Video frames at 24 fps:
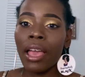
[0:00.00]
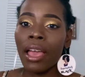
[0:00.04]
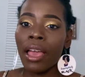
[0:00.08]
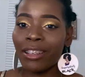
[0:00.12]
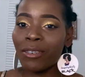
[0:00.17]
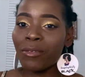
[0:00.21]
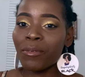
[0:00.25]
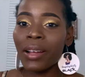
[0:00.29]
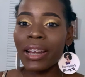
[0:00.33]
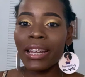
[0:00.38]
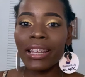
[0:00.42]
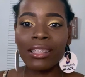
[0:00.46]

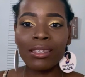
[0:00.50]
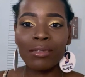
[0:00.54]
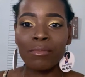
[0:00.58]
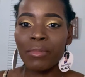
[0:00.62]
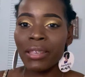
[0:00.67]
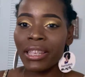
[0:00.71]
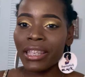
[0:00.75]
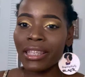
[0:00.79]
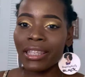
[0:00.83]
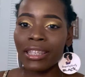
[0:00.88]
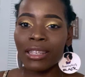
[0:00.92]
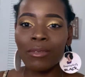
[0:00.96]
when it's
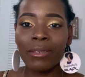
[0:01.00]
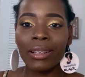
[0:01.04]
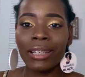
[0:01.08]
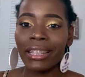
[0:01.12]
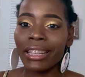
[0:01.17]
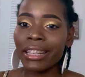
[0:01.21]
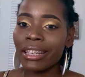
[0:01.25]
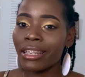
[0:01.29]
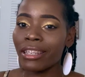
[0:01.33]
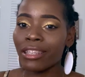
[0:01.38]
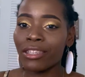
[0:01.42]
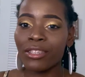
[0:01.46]
busy, when
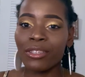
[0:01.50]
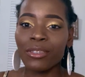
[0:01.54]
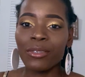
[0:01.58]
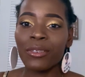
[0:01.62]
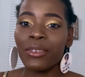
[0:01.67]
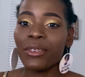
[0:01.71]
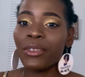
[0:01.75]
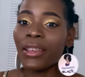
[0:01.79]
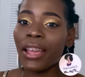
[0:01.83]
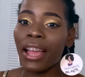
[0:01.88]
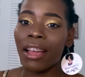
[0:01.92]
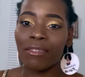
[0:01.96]
they need you,
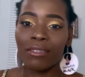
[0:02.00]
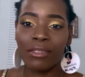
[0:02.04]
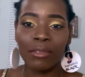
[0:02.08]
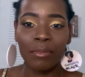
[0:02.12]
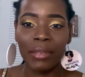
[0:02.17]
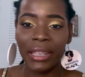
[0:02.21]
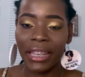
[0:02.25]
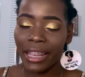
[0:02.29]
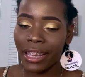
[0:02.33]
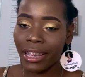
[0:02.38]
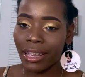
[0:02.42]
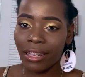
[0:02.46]
you have to be
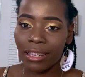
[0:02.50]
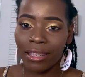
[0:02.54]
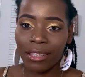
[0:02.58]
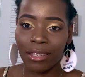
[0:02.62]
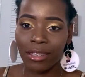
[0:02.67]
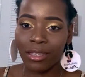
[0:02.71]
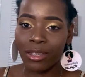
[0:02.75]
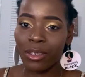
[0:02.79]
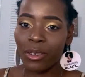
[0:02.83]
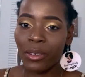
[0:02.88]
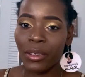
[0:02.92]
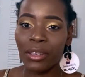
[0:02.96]
there.
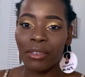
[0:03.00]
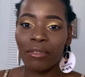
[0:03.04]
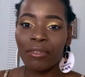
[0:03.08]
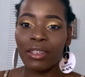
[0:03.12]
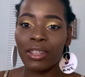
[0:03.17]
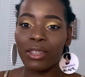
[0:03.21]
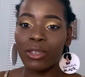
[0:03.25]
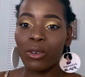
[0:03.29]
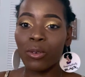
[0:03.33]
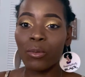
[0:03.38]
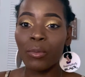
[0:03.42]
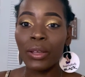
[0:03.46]
So even
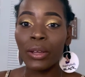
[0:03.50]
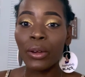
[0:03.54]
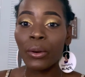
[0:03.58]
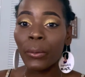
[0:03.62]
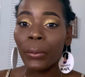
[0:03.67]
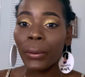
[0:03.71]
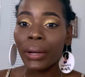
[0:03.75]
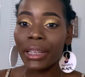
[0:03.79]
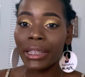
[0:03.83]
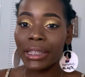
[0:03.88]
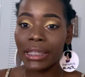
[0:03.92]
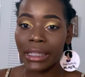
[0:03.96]
though we
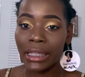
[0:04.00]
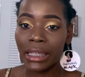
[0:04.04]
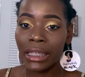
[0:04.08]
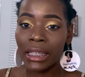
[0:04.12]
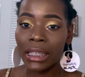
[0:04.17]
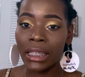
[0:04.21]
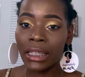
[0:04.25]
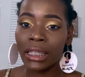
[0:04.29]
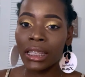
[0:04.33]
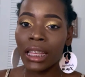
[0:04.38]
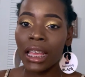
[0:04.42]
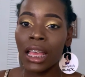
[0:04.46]

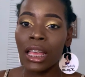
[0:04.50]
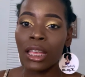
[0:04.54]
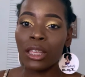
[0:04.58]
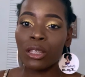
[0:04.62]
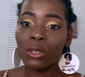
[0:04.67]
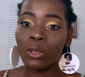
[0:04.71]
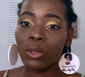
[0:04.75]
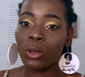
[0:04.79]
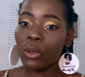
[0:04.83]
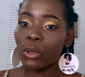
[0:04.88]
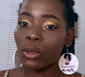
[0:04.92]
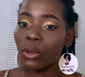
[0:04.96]
quarantine,
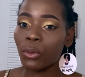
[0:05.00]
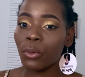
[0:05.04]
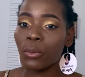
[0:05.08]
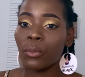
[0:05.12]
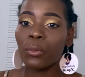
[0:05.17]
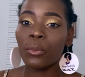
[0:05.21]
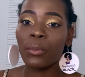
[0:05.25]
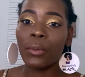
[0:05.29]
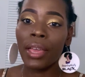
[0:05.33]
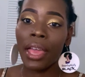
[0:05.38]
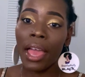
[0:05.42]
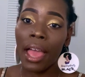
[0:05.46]
so
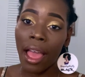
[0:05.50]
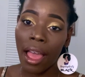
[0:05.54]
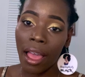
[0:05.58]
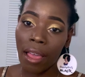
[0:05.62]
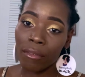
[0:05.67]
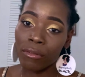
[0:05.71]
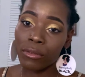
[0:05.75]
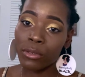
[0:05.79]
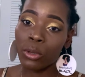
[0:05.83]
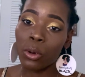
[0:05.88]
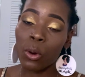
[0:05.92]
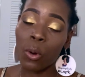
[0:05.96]
we
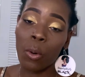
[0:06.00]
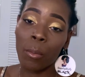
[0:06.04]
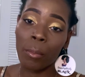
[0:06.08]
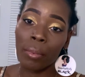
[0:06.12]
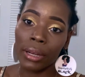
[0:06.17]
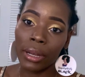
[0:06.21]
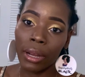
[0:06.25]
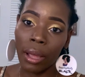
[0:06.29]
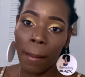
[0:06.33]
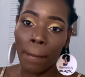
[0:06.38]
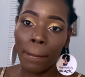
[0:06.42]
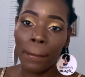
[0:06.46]
have to open
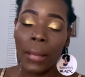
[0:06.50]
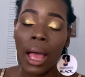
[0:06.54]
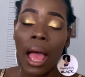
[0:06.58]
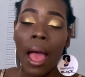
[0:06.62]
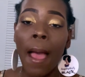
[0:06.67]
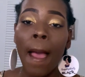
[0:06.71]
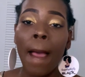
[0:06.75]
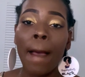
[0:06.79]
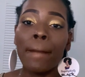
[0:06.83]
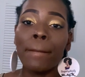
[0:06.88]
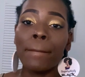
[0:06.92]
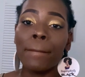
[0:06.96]
up.
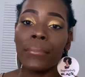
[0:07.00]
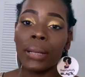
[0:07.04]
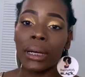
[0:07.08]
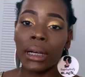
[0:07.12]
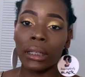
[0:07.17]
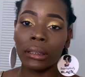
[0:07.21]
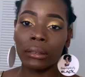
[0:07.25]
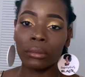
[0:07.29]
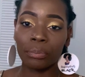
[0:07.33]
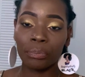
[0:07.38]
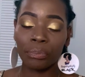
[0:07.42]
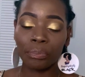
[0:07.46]

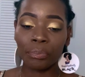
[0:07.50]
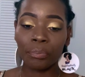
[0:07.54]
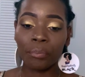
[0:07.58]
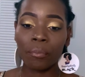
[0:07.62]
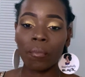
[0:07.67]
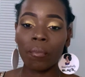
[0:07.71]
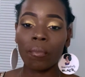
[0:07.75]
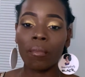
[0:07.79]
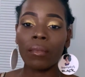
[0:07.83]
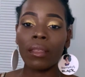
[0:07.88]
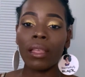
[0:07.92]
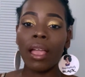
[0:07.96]
But
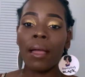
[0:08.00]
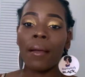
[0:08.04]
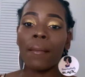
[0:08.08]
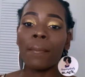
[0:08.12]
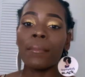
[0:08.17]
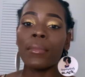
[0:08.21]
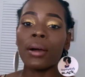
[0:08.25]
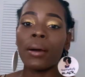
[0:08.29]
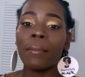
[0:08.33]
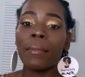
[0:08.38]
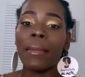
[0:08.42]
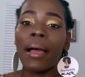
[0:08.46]

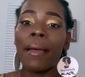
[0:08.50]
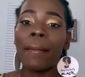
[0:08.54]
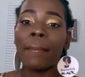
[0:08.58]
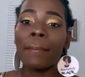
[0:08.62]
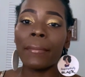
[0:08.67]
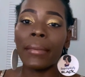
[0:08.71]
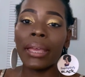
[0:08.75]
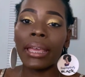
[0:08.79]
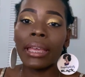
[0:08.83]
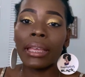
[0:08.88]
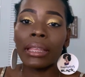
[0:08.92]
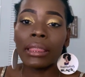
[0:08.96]
but my
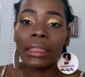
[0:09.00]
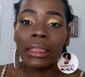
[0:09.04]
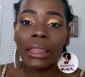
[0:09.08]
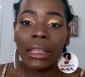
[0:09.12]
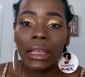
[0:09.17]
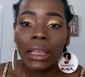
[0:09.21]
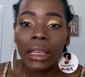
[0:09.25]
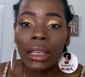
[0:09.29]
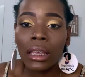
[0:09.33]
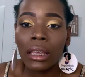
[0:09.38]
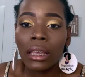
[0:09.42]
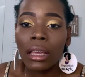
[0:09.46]
main
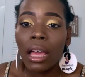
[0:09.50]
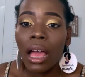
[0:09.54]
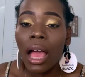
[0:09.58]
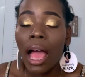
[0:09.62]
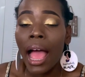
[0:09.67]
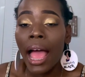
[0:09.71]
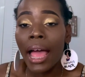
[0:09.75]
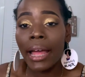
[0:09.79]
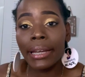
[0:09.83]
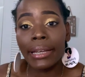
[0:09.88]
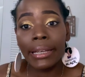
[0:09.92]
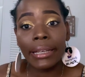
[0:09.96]
thing,
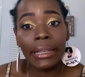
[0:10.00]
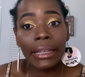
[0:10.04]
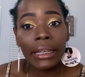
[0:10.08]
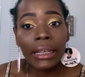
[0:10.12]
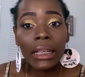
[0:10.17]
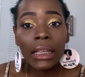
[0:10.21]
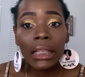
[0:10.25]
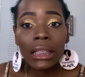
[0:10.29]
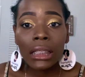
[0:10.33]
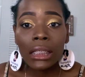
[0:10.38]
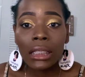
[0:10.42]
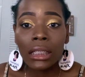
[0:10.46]
I
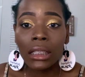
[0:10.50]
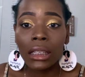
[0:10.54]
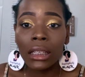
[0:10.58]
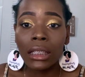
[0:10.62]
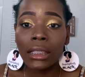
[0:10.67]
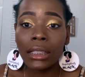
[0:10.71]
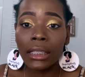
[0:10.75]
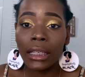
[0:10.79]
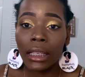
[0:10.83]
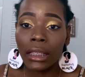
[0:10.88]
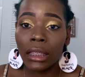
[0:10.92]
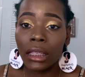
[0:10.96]
didn't
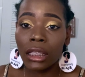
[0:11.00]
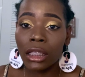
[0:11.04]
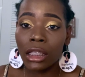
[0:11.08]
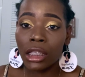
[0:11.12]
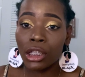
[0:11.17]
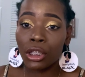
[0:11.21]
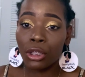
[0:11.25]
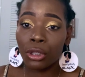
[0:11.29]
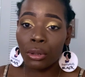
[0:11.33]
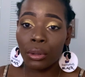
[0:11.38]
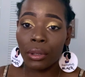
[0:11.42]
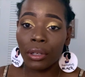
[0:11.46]
take the
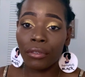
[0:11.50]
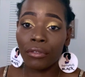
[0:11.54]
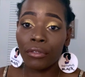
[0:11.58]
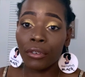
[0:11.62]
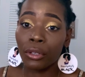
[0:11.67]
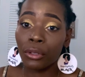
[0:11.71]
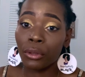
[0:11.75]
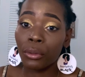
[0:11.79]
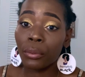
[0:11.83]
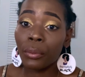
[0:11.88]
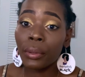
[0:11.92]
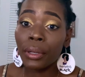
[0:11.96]
TECHUI
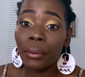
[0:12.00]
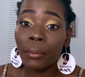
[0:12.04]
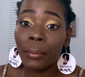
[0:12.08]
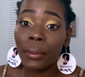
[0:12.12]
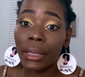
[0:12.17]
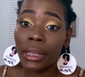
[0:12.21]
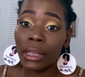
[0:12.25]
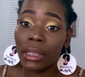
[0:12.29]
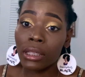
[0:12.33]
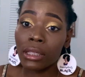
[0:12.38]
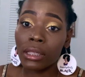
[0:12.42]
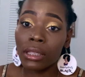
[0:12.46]
for three
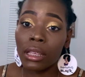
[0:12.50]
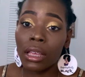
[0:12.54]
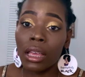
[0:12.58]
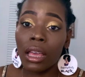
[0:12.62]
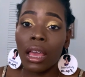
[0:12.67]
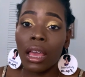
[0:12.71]
weeks